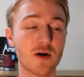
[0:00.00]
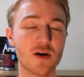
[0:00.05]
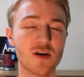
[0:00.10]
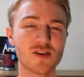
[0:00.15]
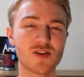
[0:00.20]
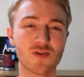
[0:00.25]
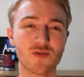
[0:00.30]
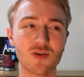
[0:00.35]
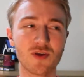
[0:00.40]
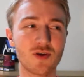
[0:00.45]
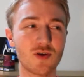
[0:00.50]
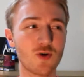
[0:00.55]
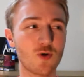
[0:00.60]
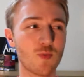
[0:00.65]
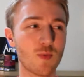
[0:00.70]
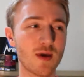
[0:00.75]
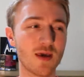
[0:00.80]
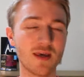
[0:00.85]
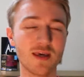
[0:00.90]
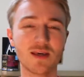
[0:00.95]
So the
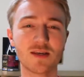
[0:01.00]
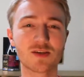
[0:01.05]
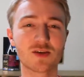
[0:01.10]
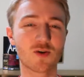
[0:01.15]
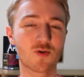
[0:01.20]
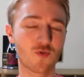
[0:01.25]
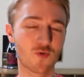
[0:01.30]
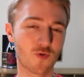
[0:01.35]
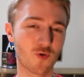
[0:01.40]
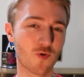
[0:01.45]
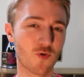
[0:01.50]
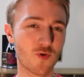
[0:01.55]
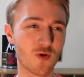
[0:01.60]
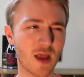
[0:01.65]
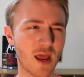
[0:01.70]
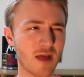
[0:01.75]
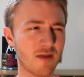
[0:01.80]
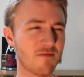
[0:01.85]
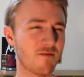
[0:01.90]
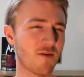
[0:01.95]
humour is crude
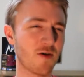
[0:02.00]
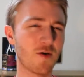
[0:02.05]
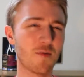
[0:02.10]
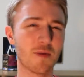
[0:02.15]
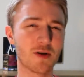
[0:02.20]
and very